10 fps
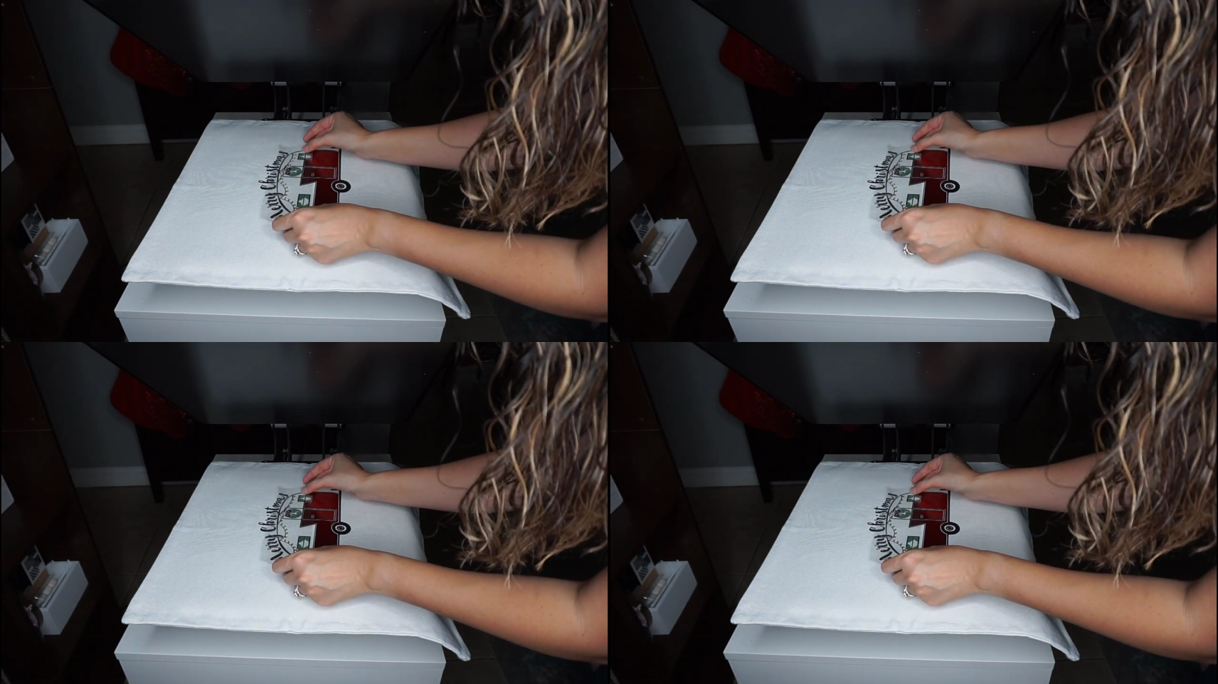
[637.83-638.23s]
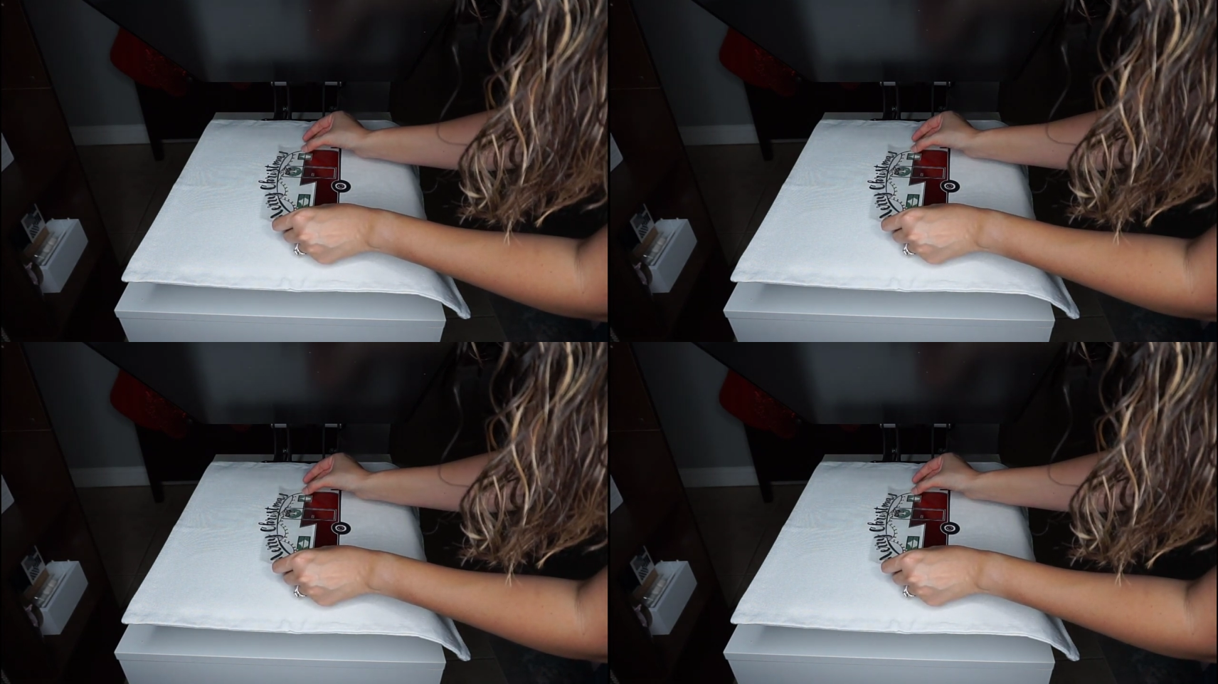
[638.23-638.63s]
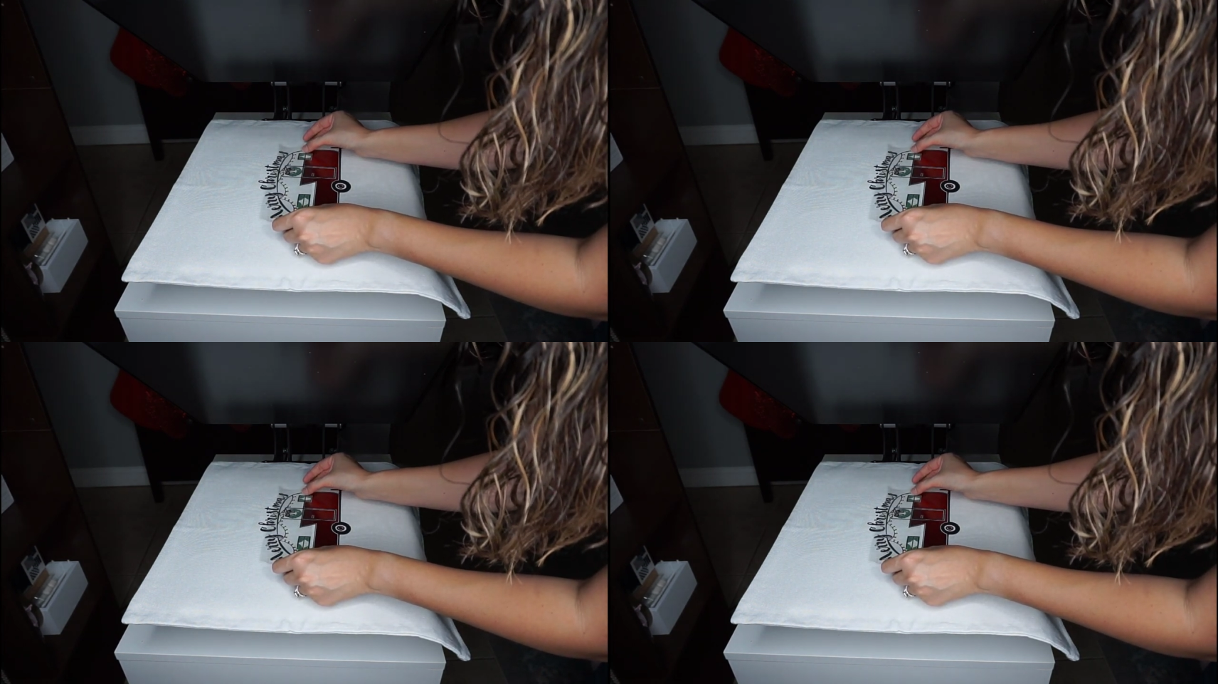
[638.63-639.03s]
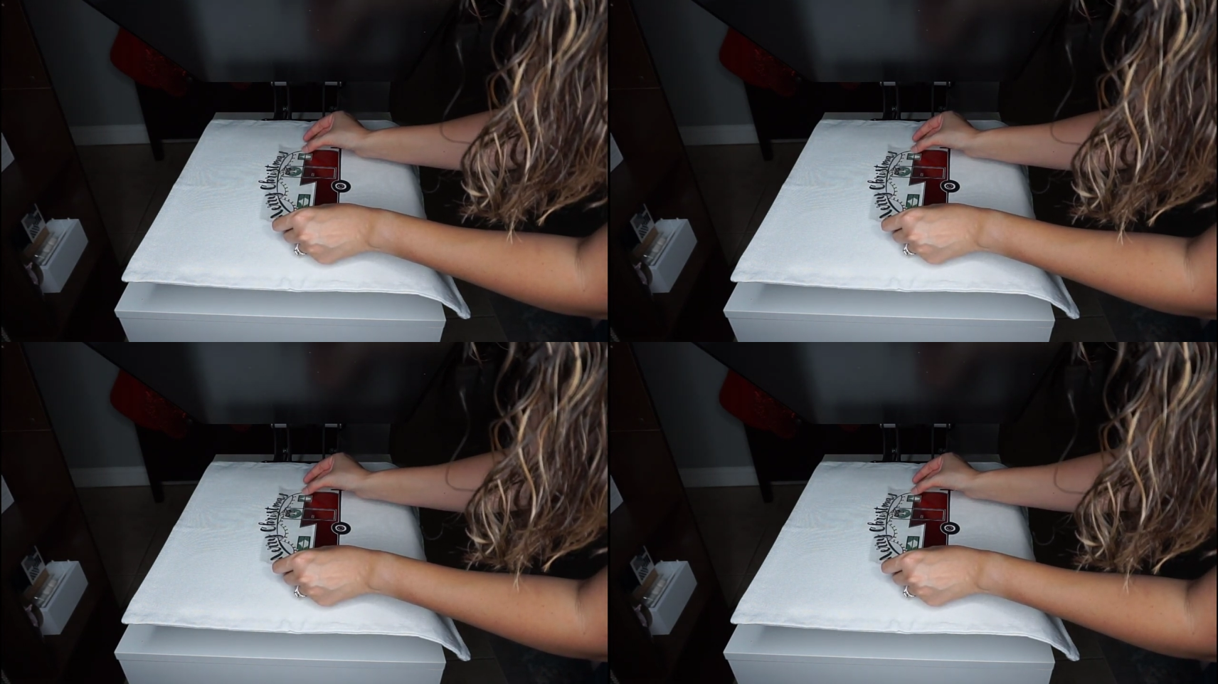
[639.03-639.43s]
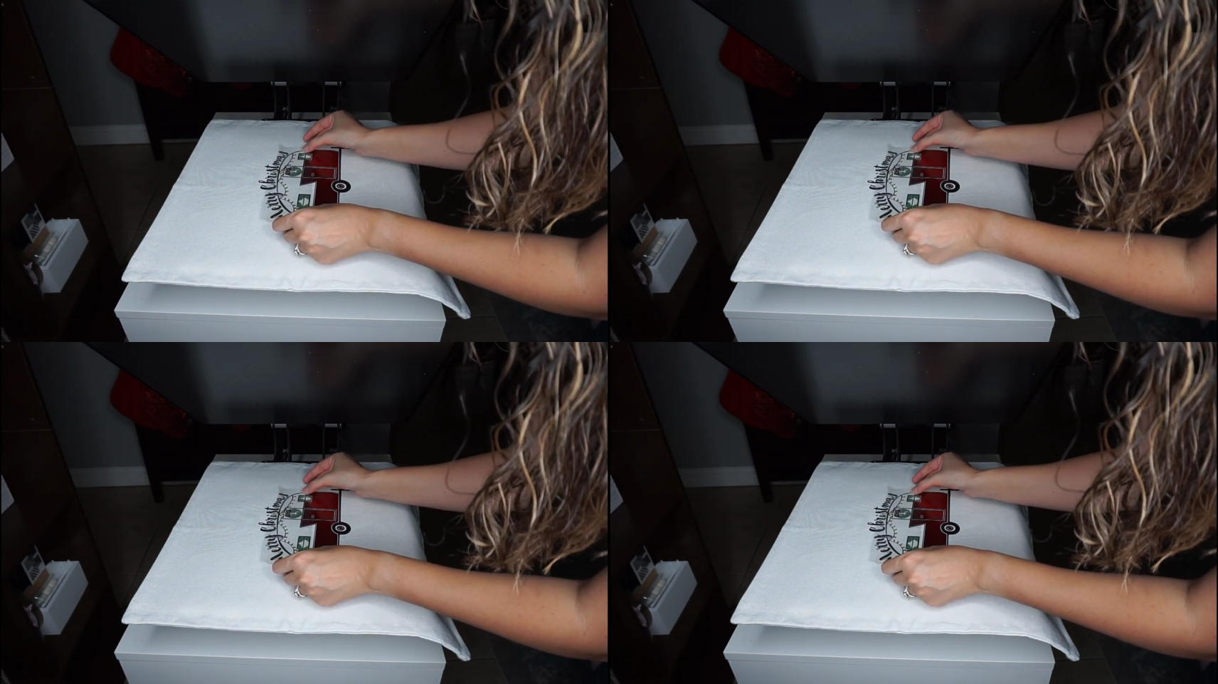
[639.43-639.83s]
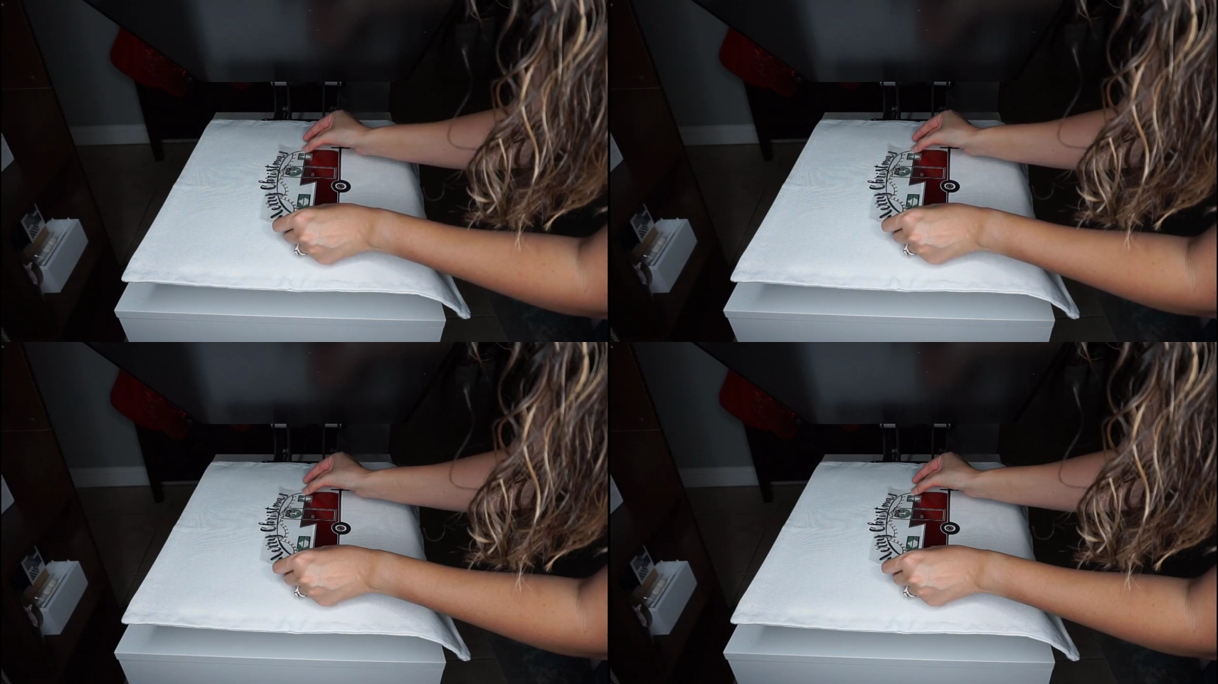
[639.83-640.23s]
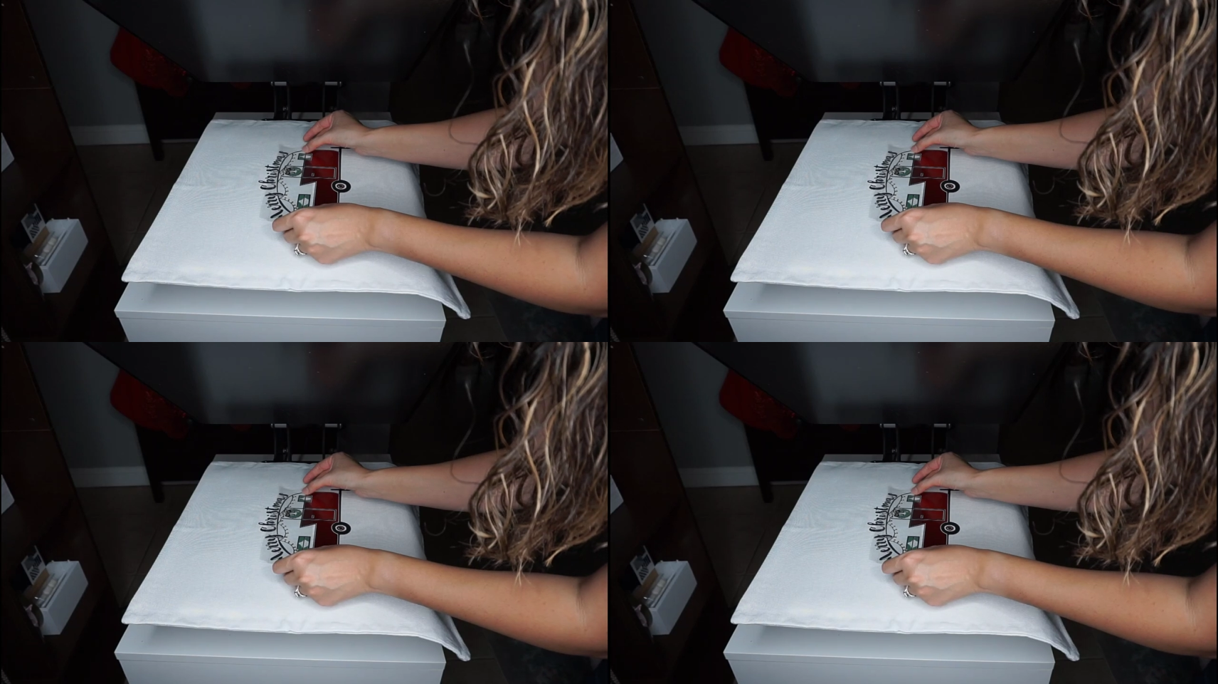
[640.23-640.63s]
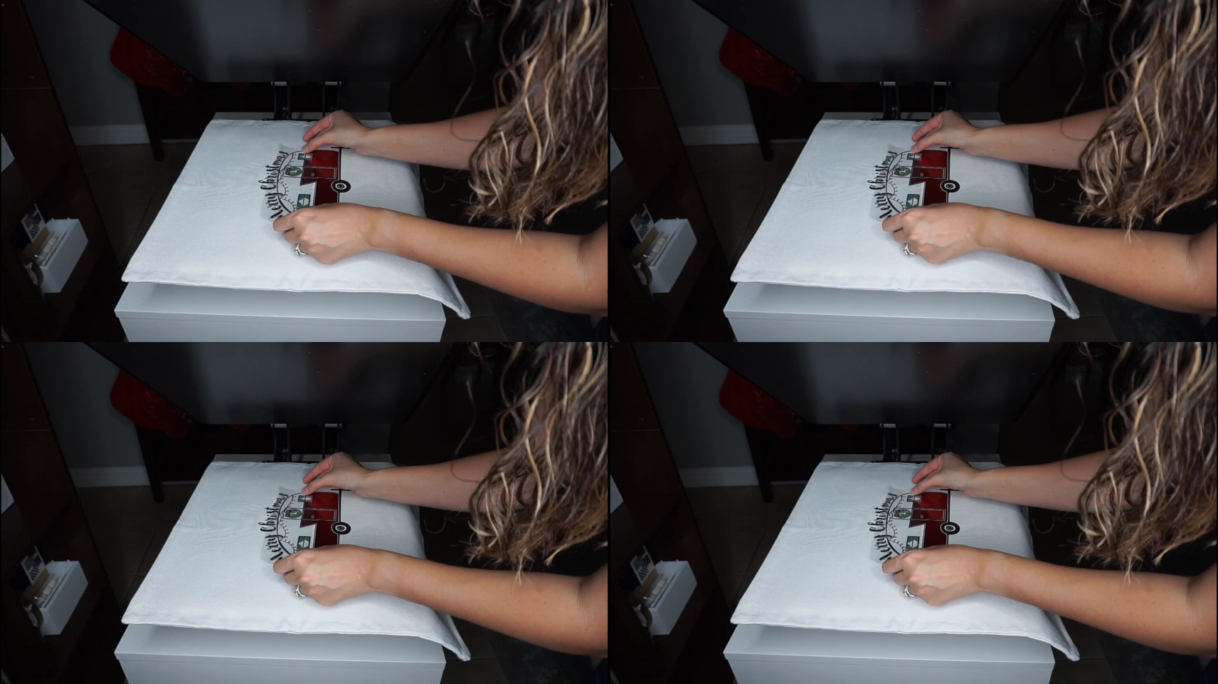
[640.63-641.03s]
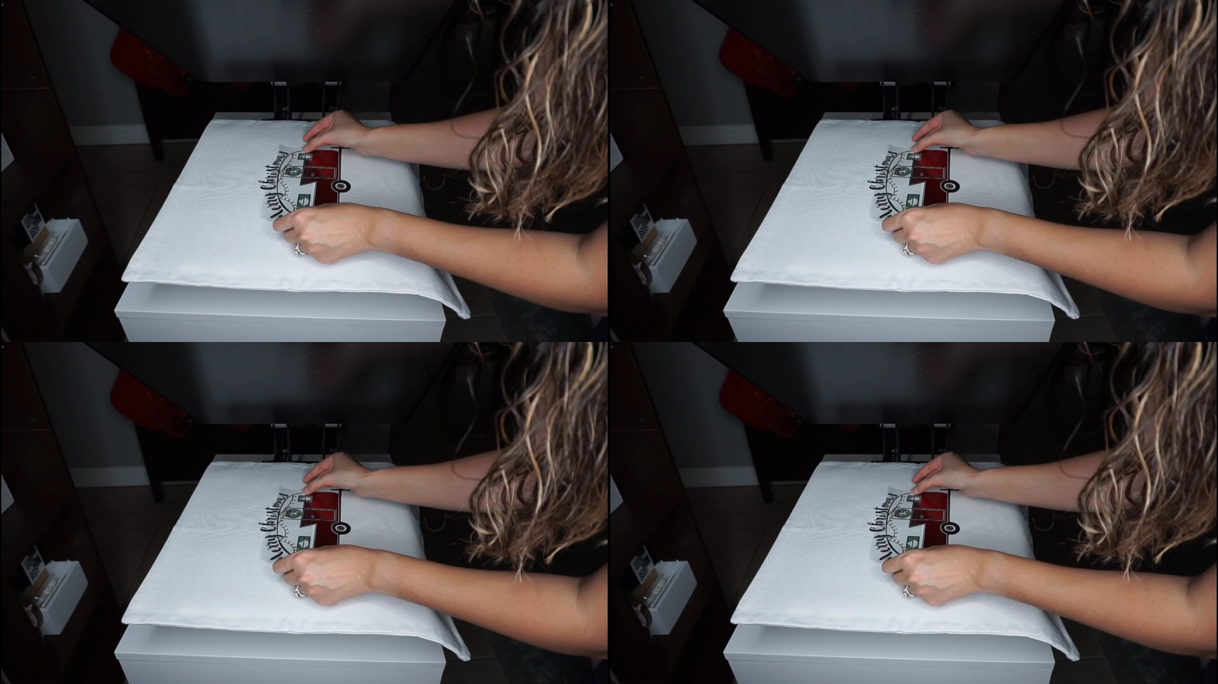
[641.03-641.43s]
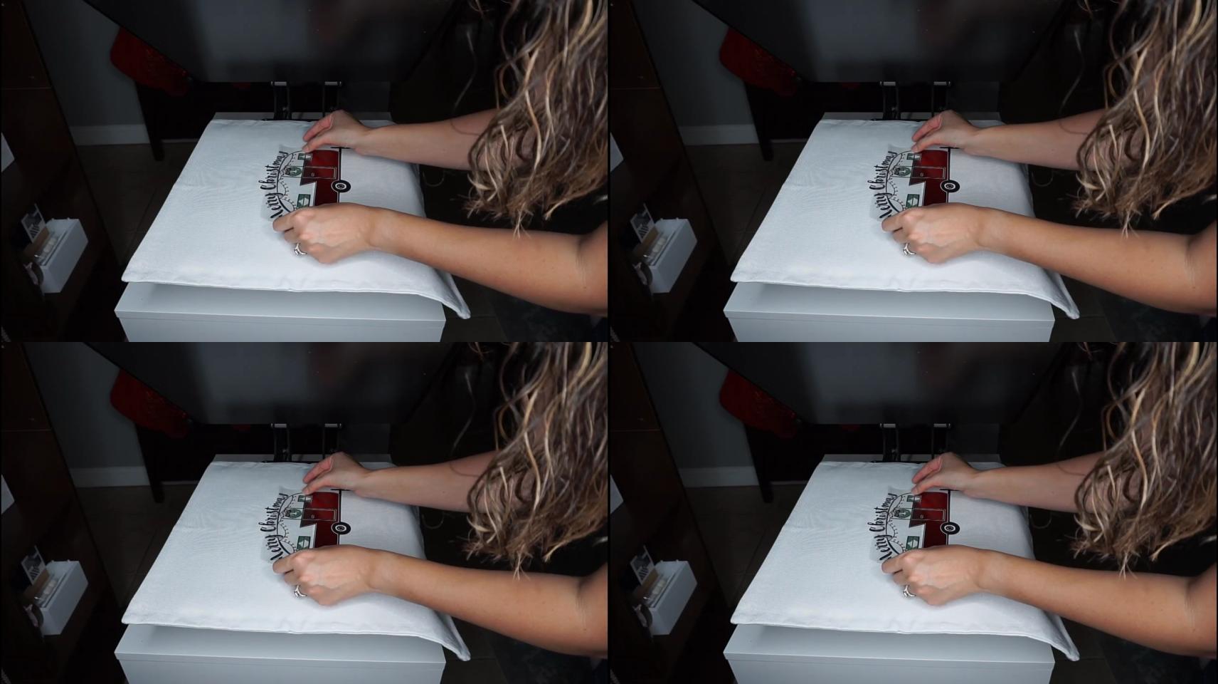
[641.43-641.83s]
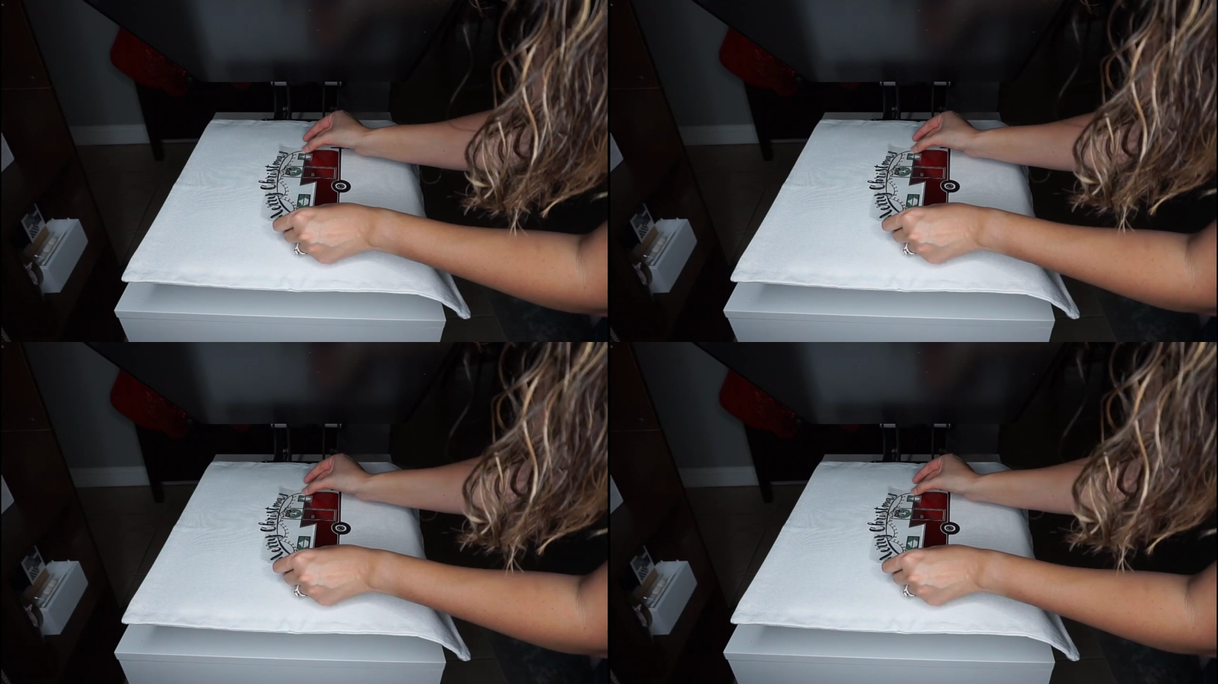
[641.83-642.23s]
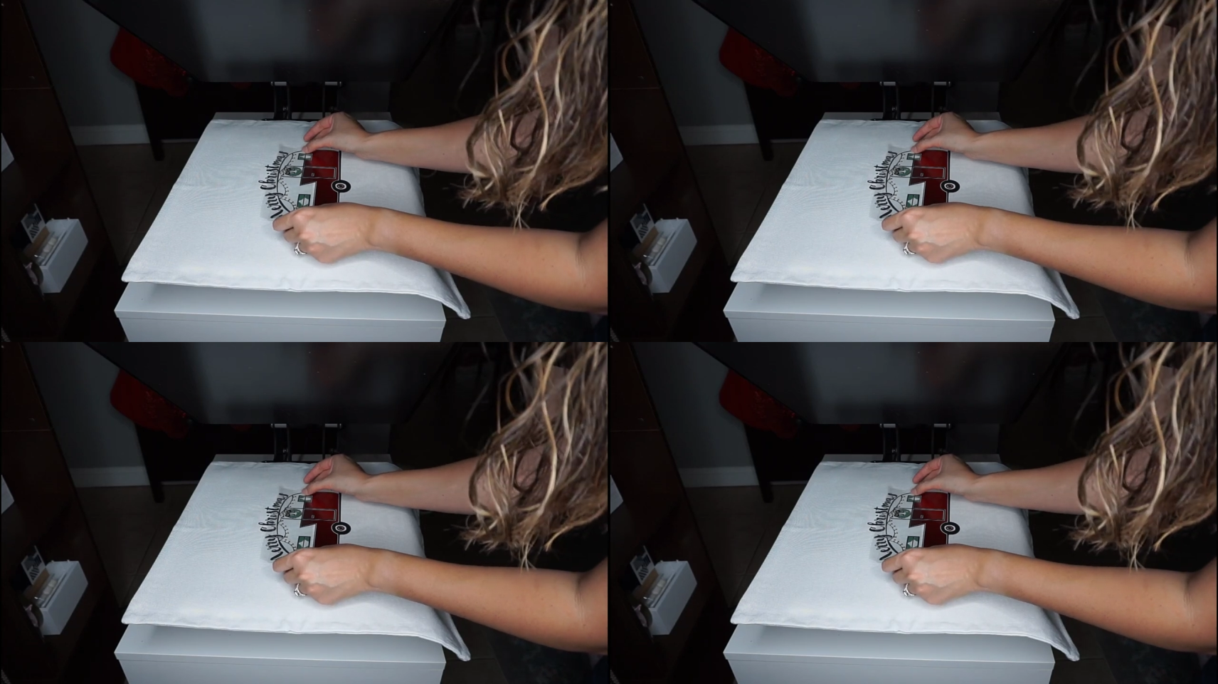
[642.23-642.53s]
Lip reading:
No face is visible, so there are no lips to read.